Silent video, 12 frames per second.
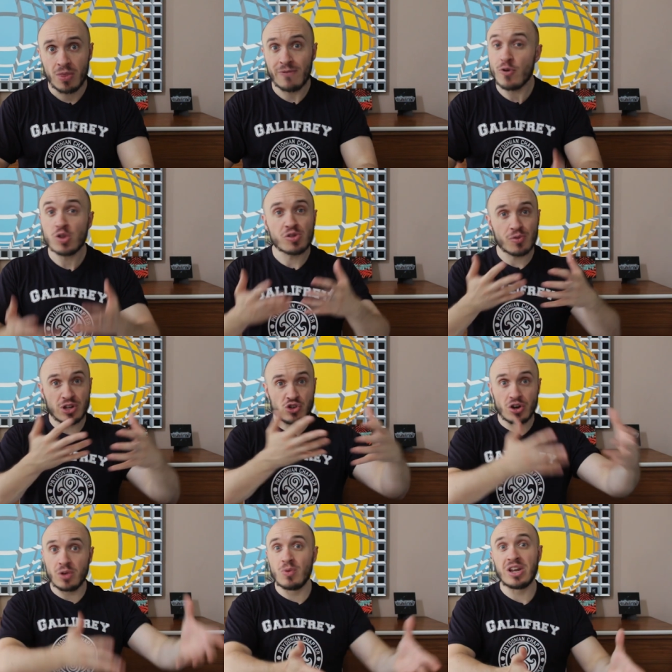The first 3
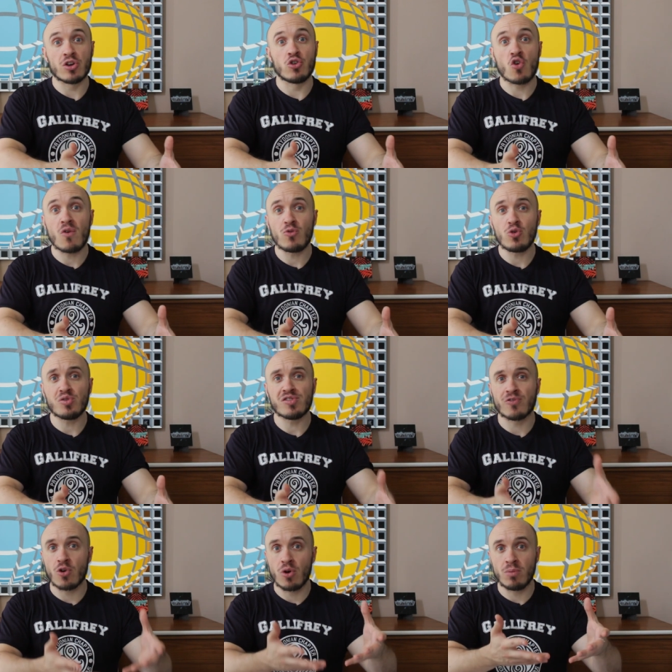Jodie Whittaker
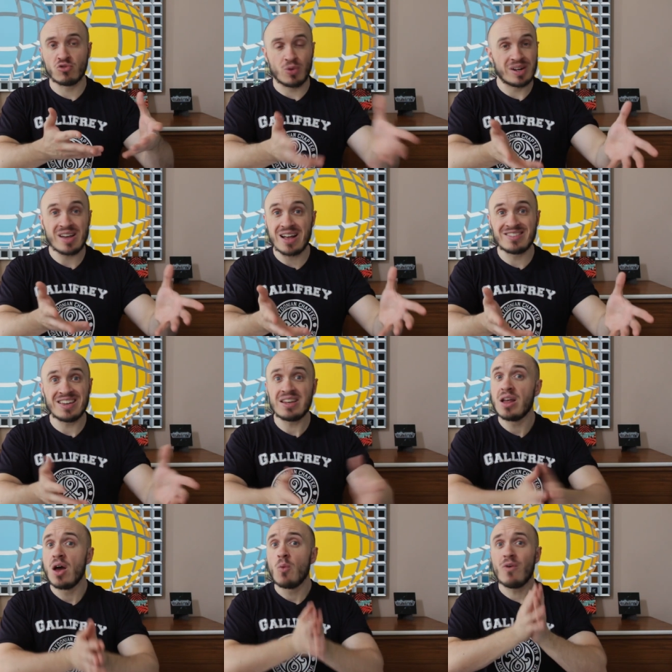novels from
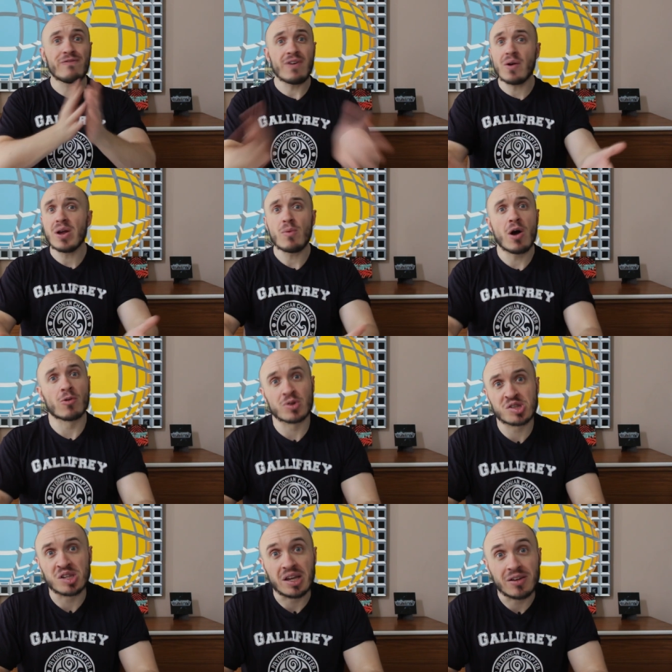2018 were very well
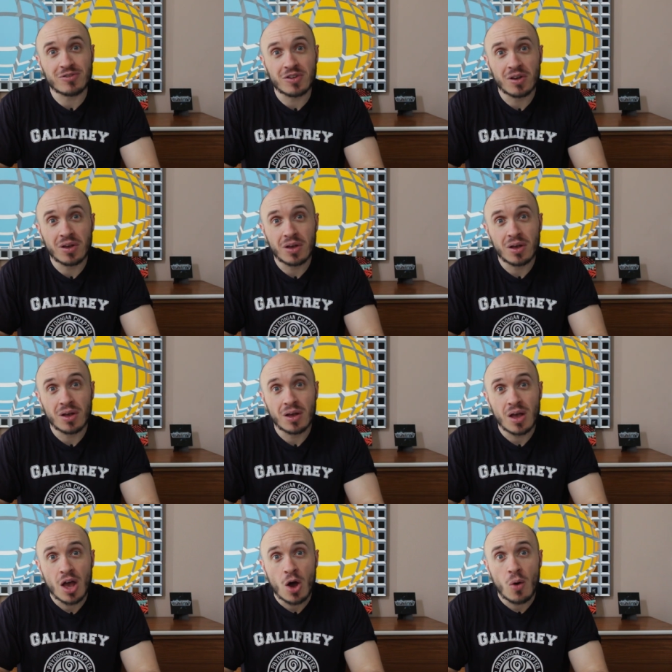received.
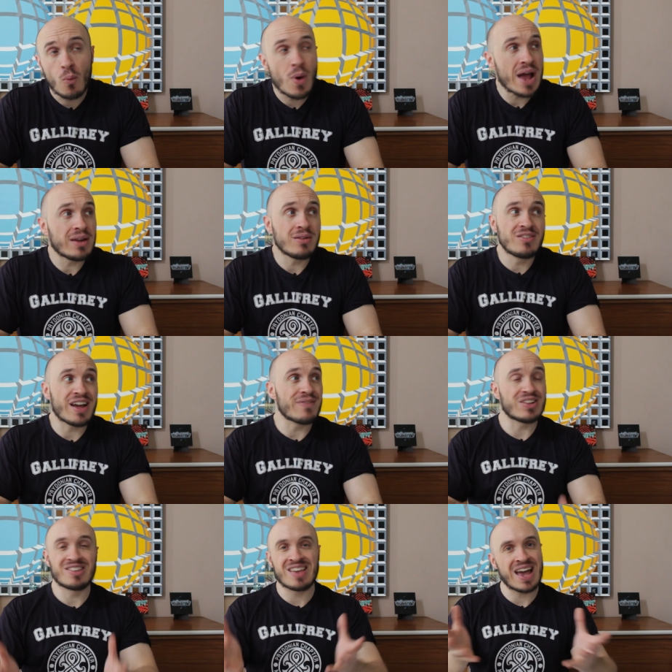When
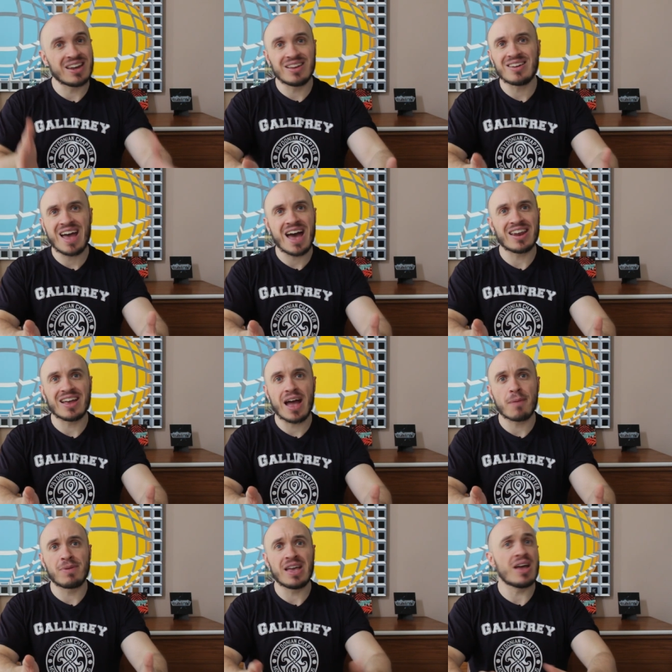David Tennant had a
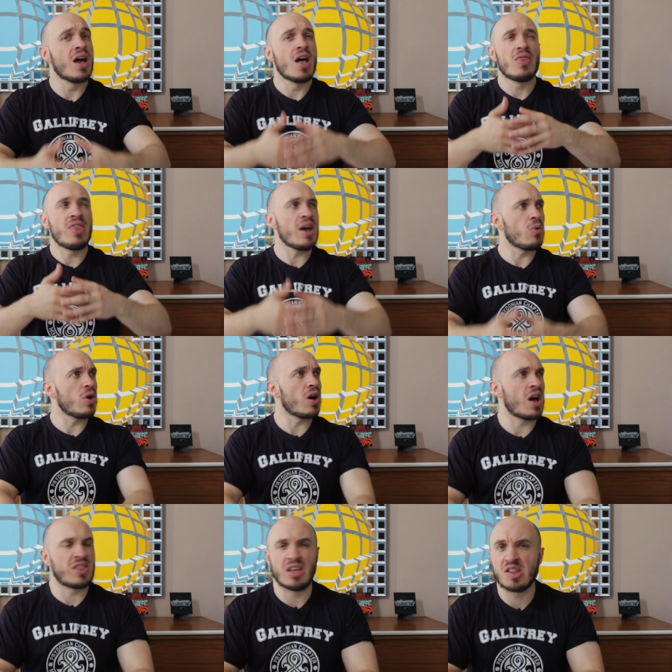gap year, there were,
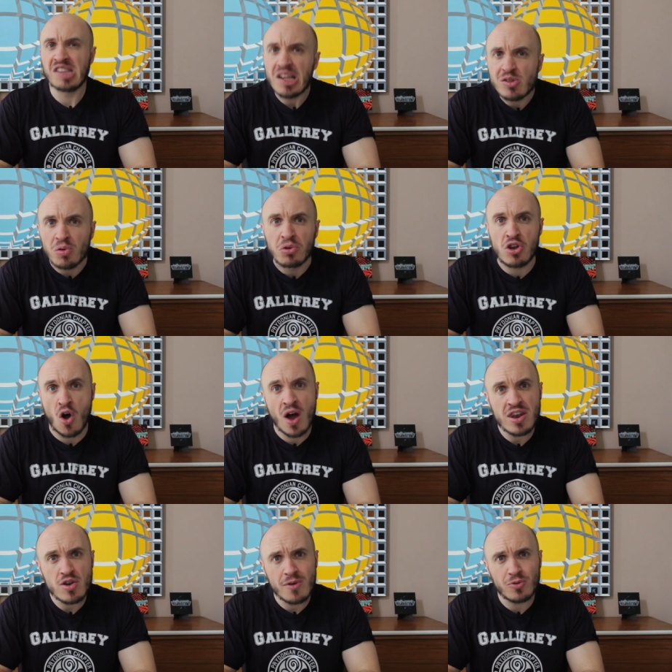I think, 6 or
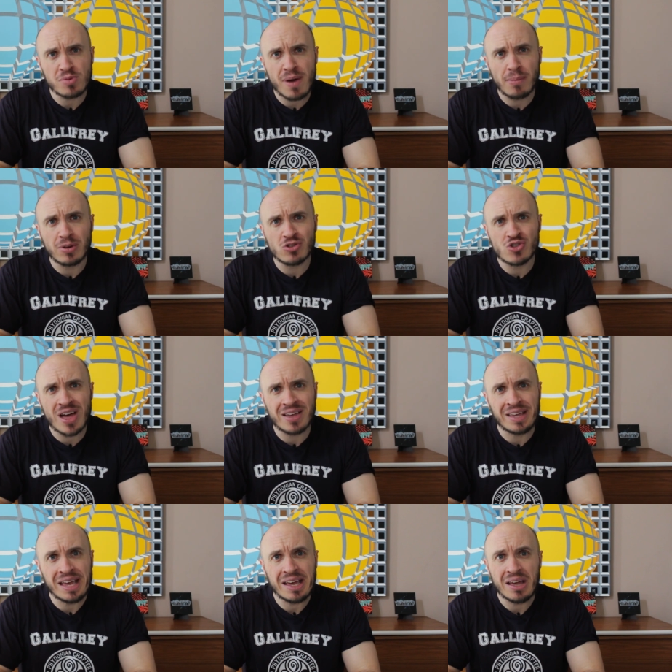9 novels published
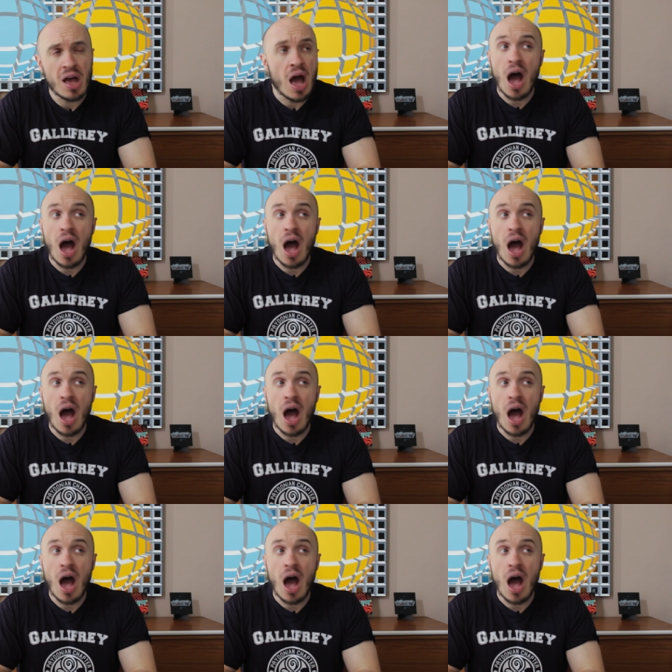that year.